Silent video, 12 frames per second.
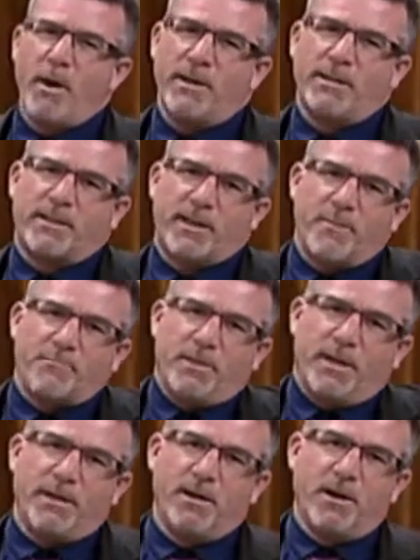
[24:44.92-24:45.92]
way that that
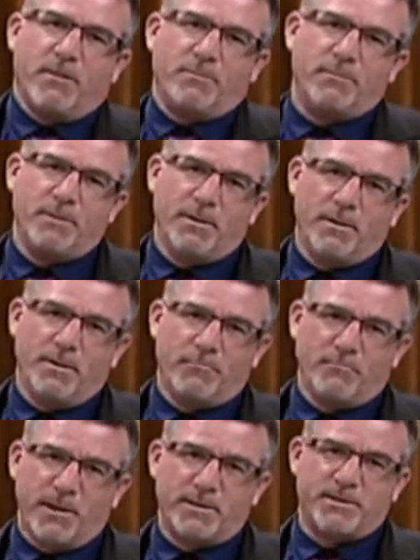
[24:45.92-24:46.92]
played out
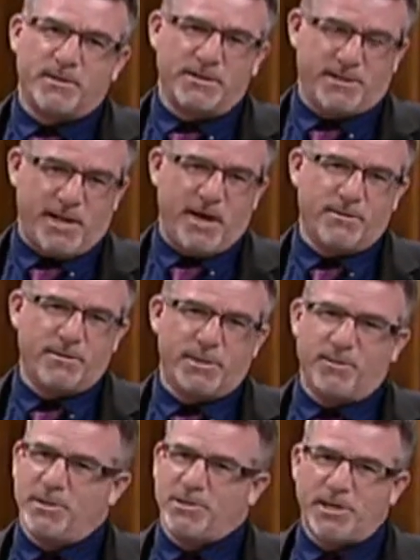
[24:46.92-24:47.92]
sounded to
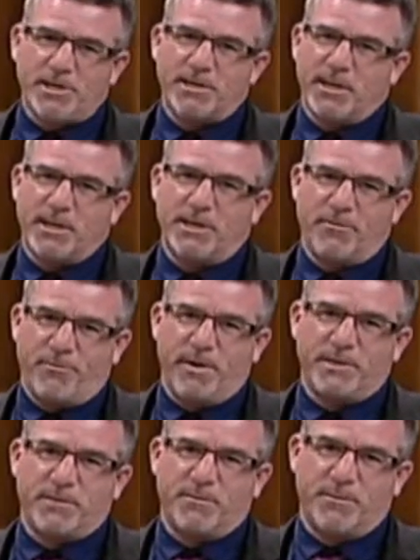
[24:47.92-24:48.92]
me just like a
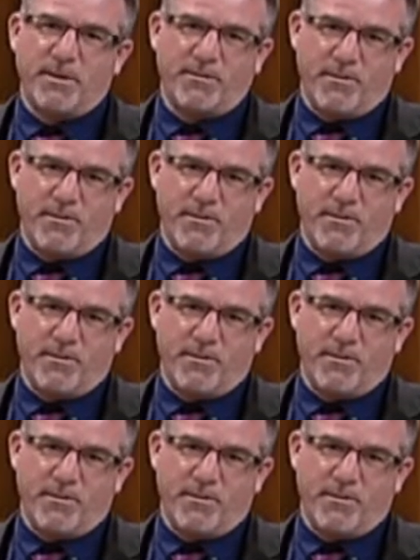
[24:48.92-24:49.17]
defense of